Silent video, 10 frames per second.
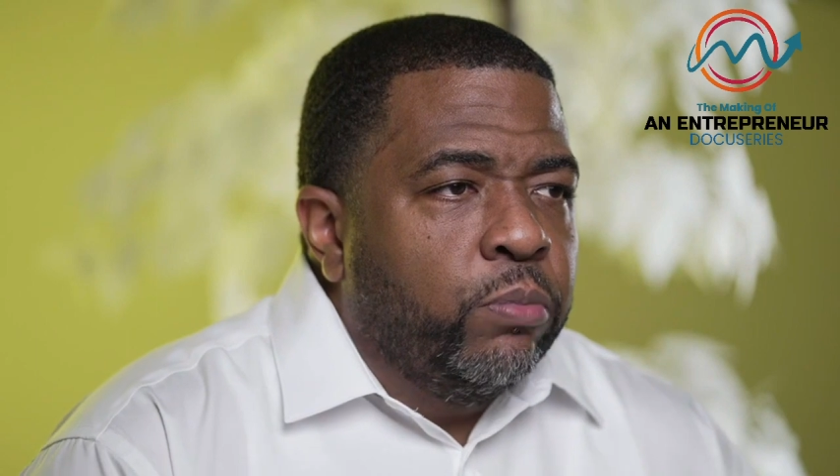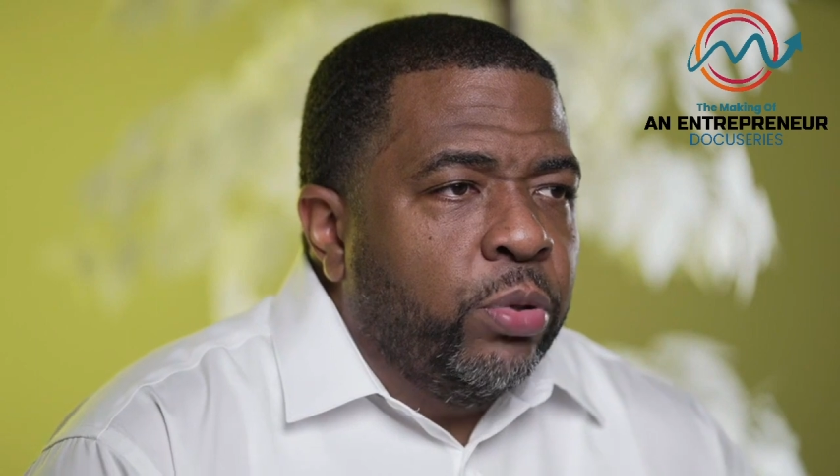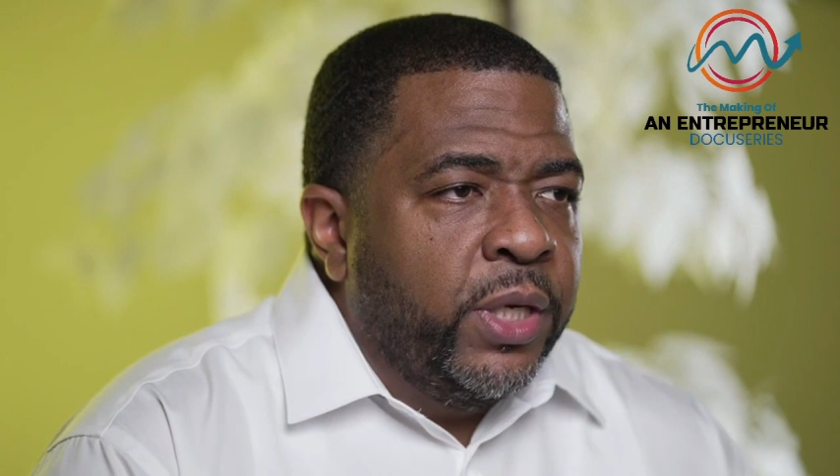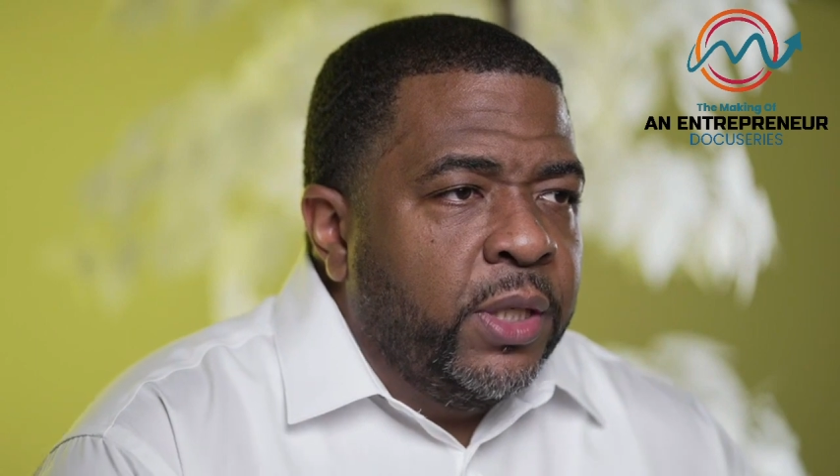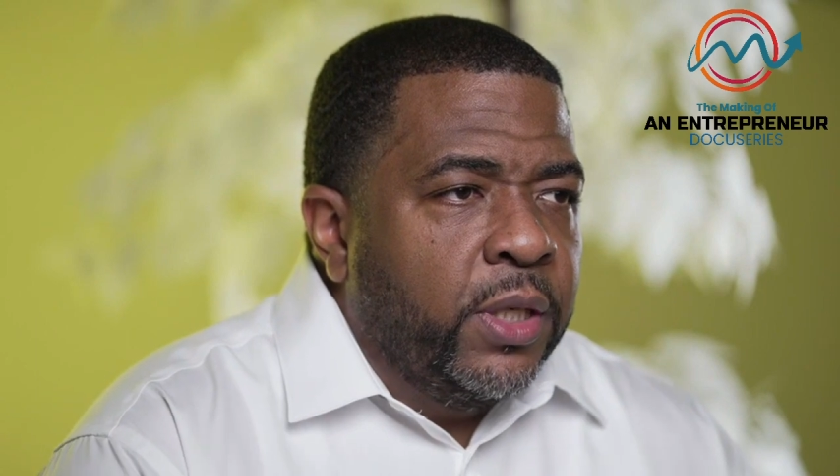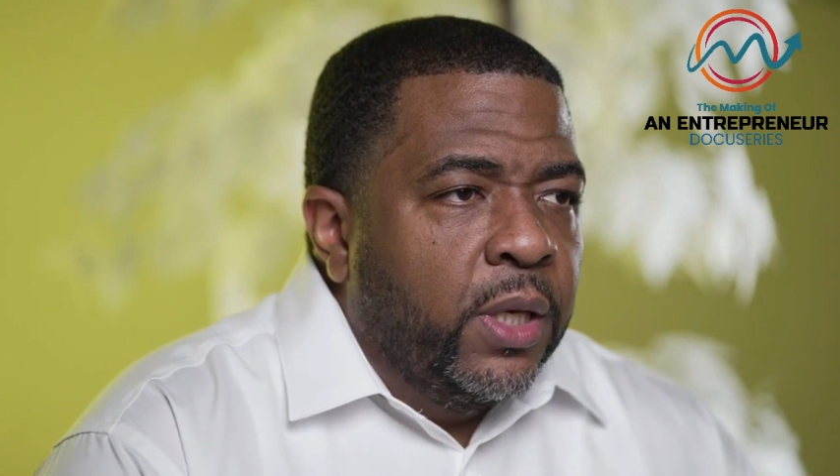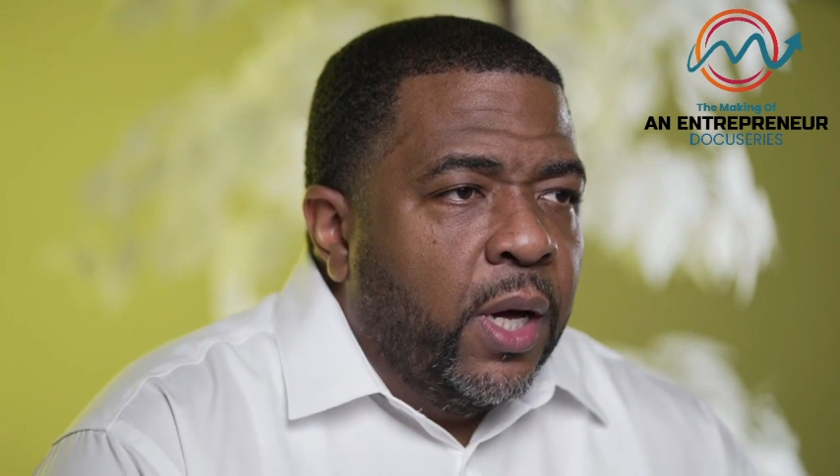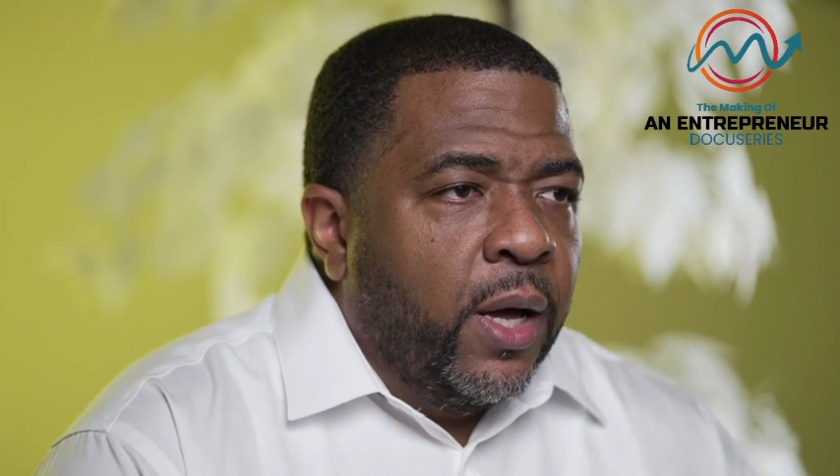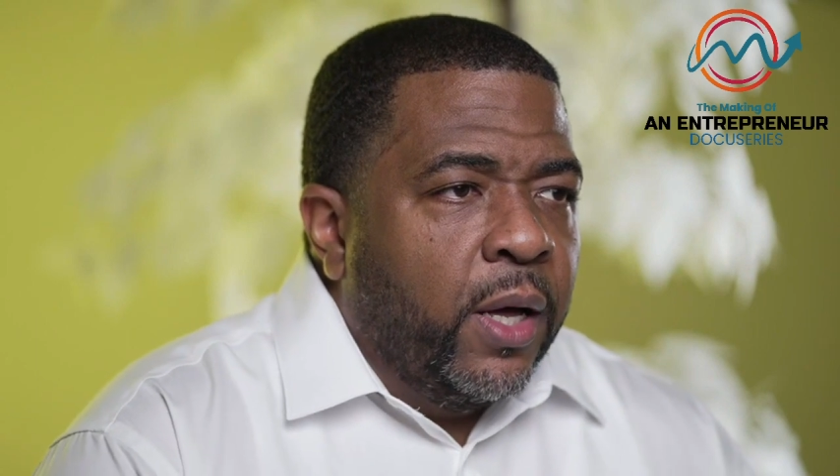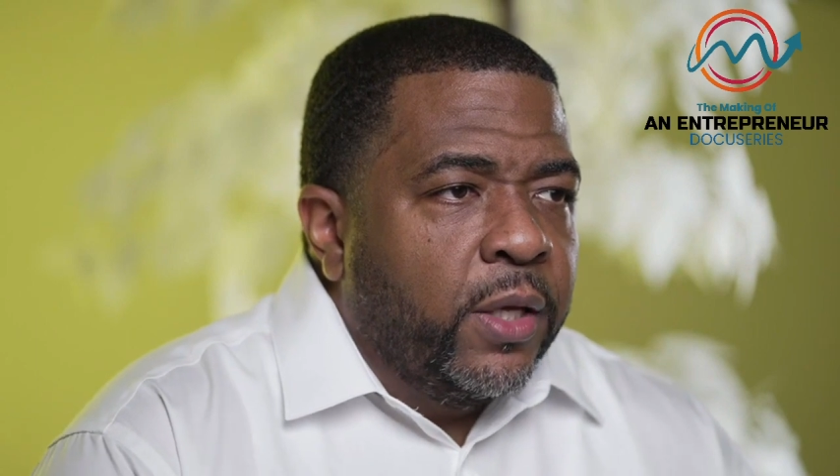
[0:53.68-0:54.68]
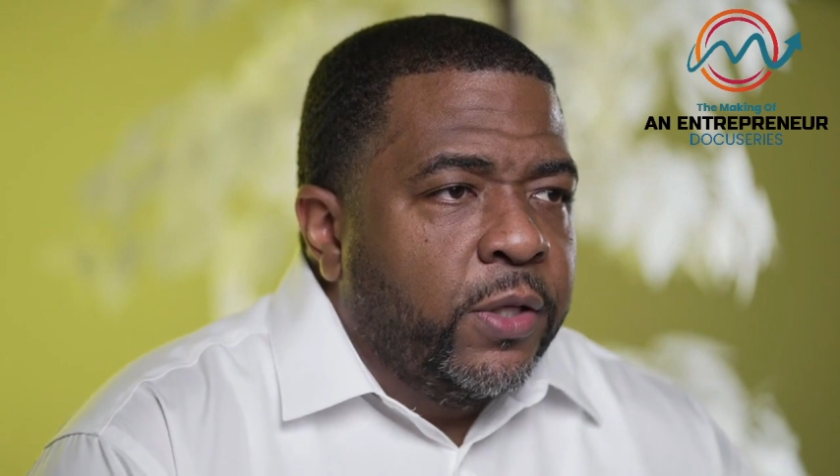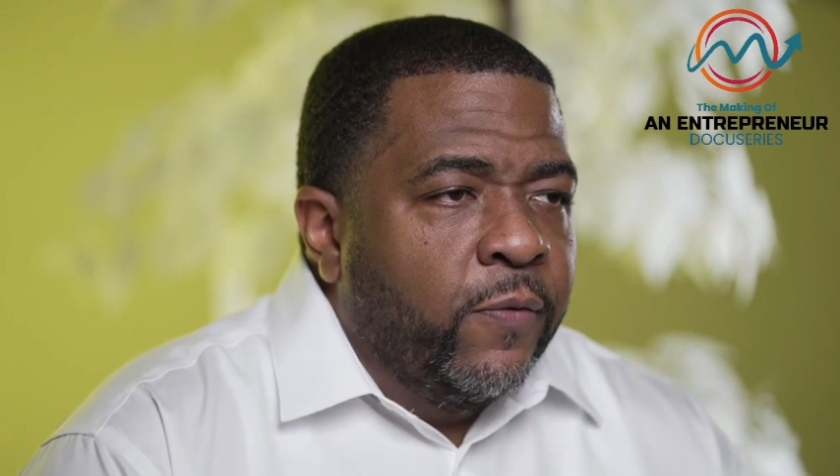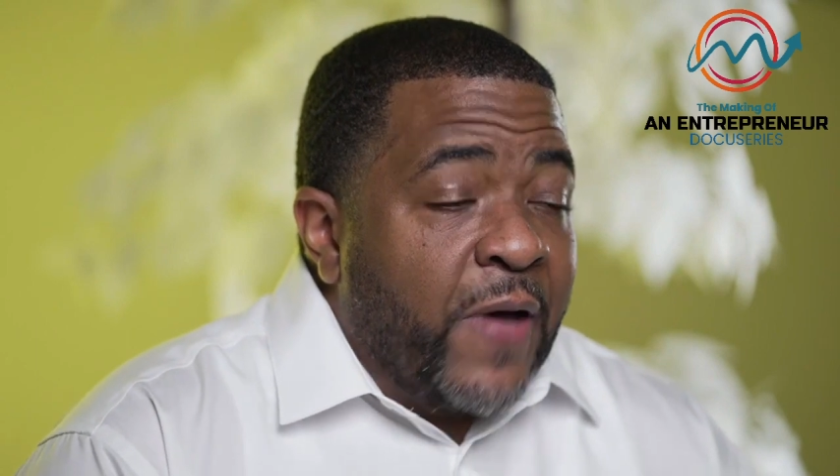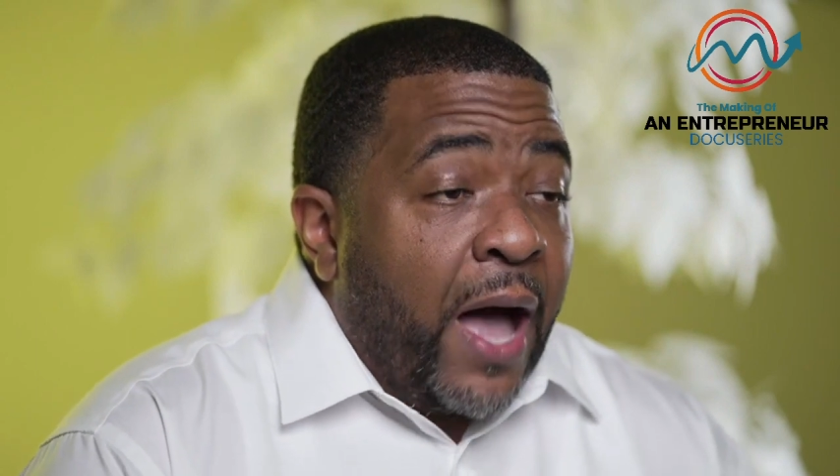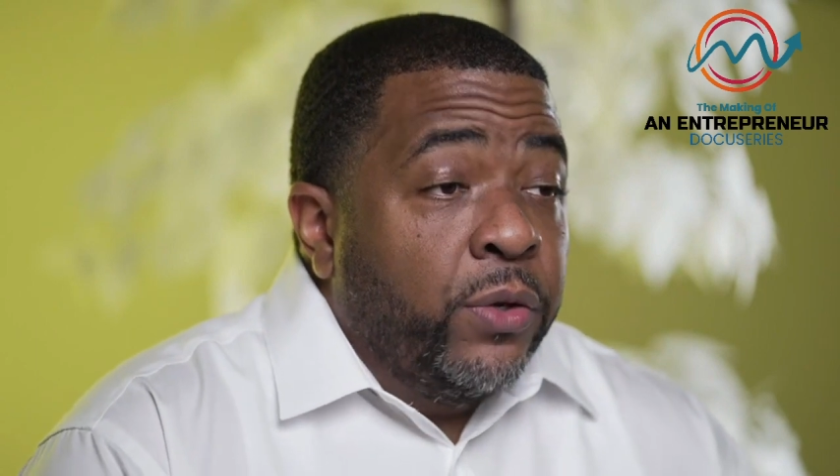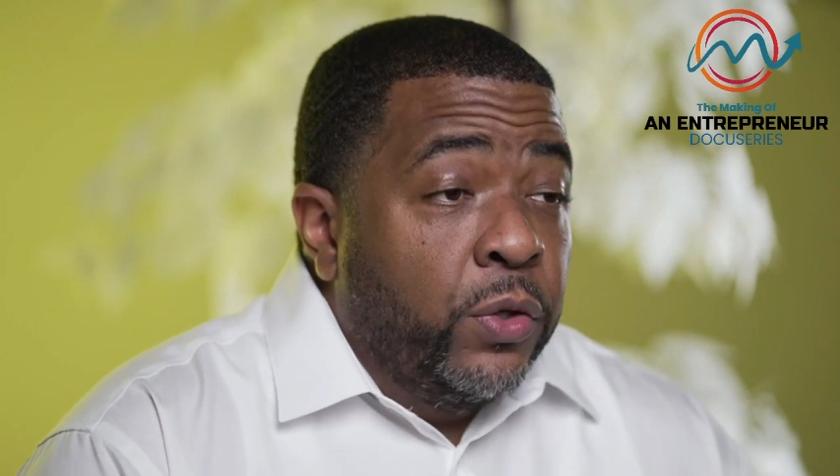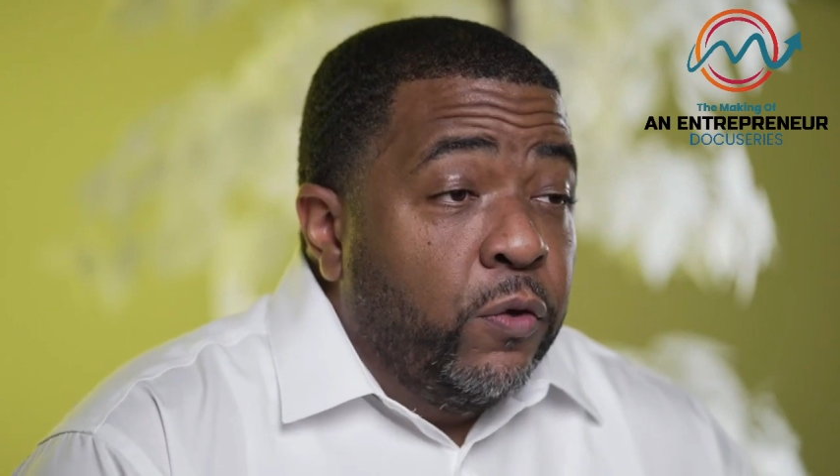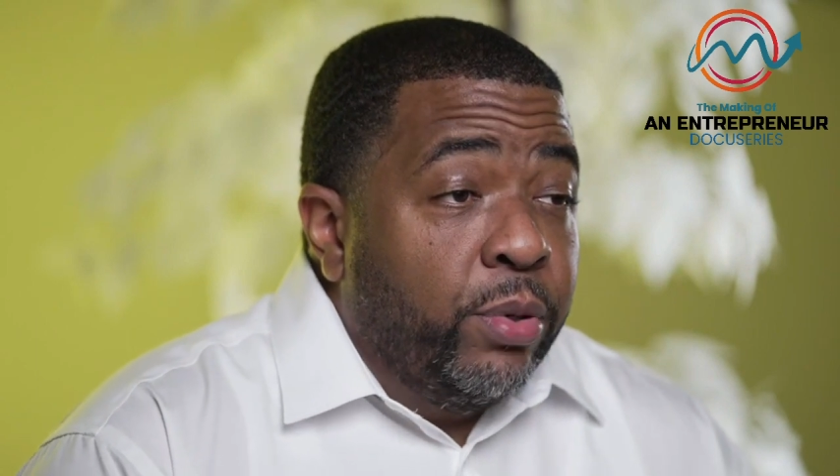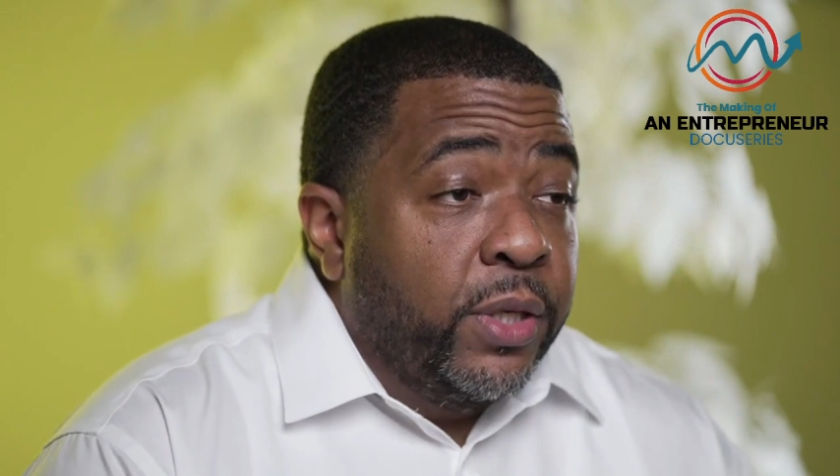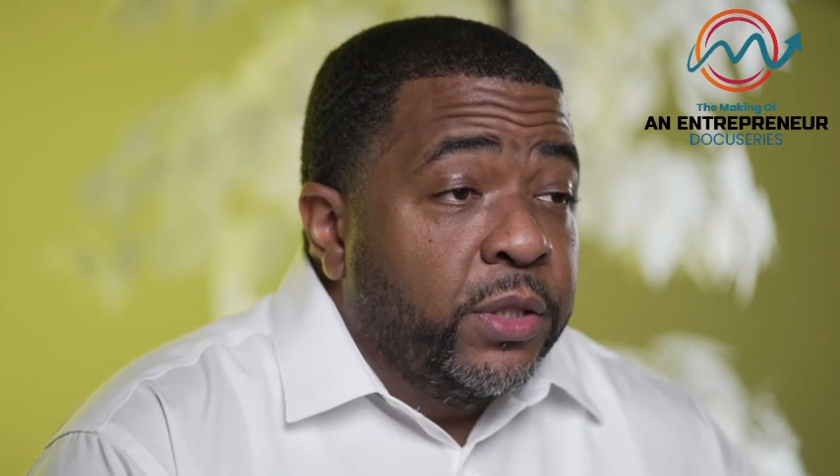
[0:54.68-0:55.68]
bring, the value
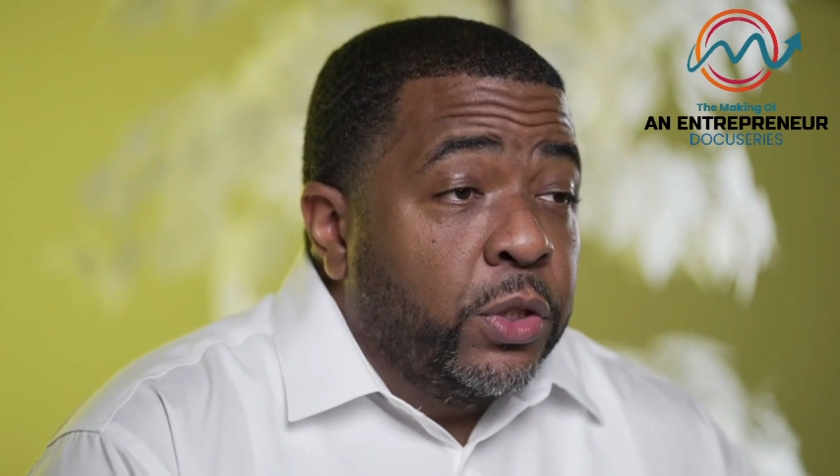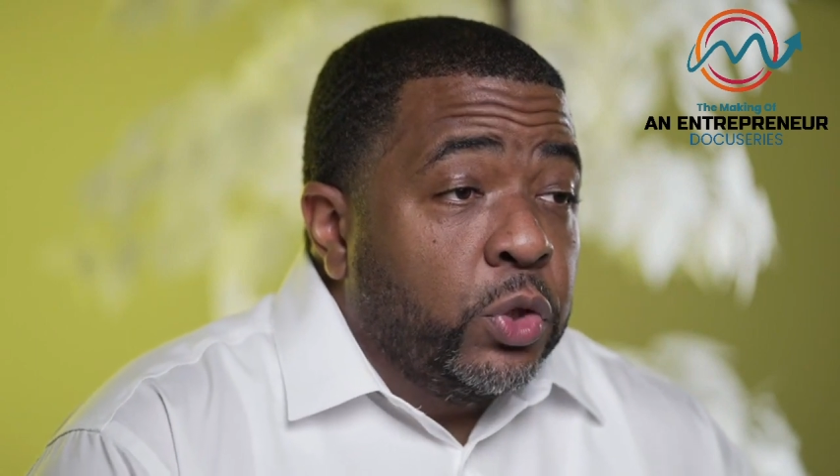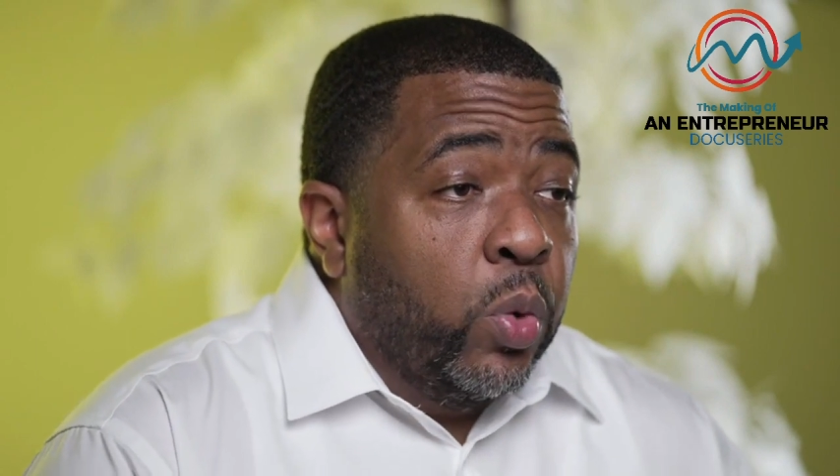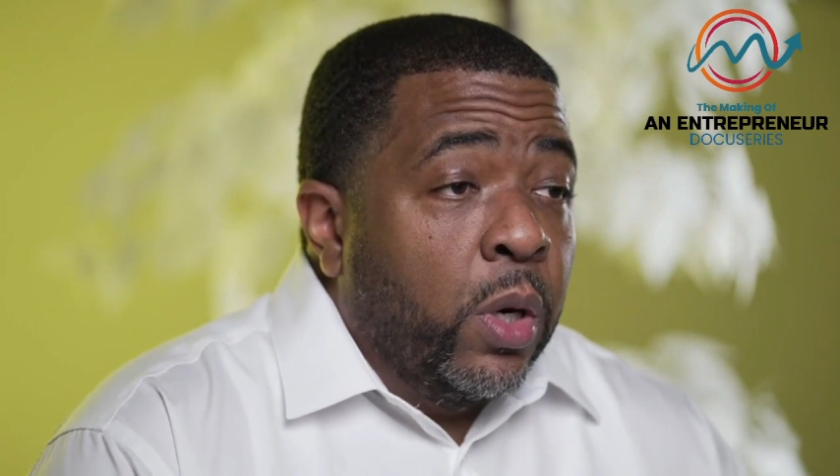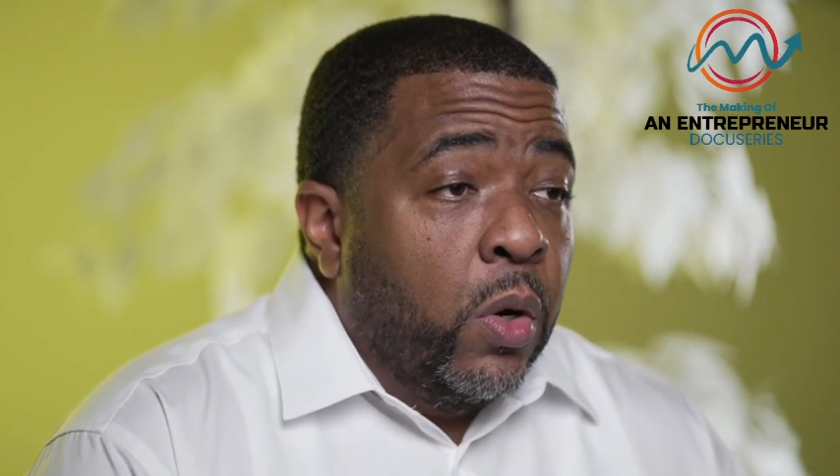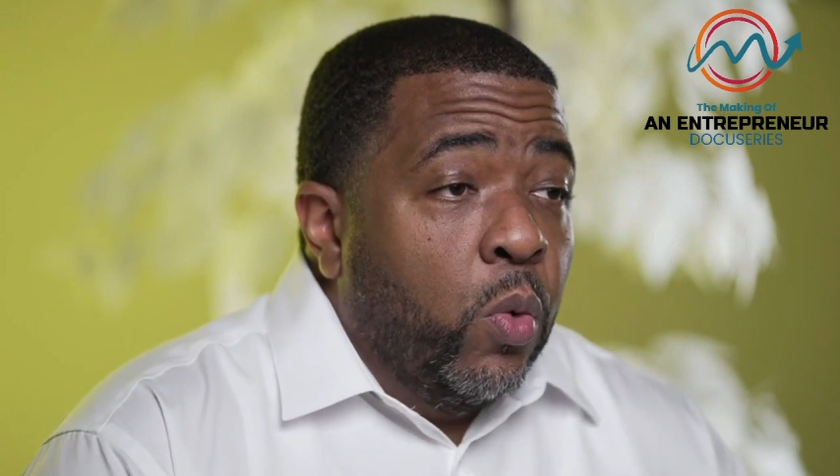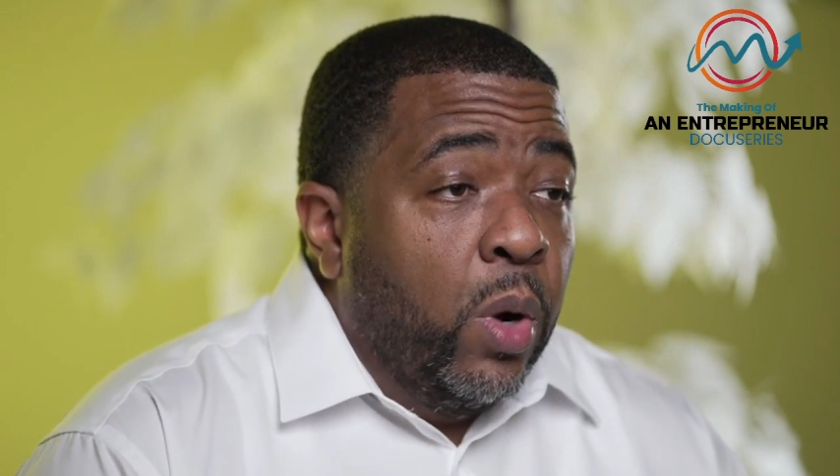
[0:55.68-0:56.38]
you bring to this world?